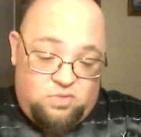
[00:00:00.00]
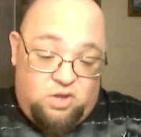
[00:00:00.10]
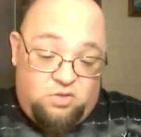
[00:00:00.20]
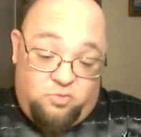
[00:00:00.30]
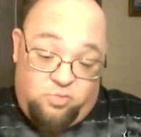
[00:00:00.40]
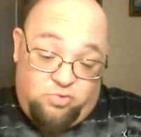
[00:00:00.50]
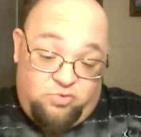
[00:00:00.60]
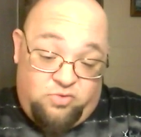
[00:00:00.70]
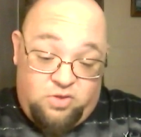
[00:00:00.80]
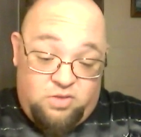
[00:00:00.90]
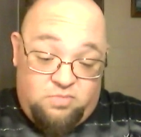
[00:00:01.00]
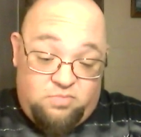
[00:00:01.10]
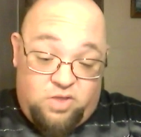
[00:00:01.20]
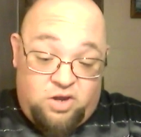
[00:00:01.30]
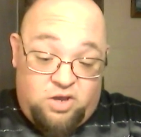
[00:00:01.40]
yeah, it's mostly
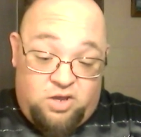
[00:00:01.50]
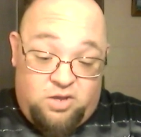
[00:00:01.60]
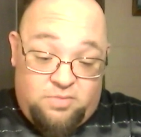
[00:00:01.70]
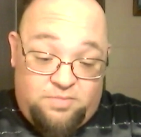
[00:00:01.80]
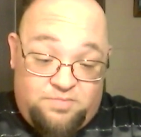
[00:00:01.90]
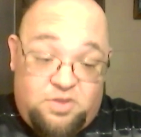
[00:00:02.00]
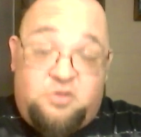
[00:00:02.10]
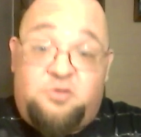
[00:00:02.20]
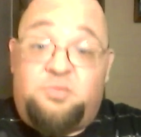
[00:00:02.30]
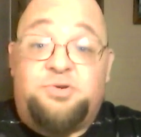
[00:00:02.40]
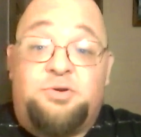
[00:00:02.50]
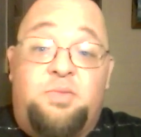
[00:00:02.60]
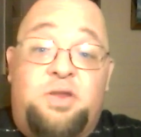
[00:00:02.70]
Latakia, as I'm sure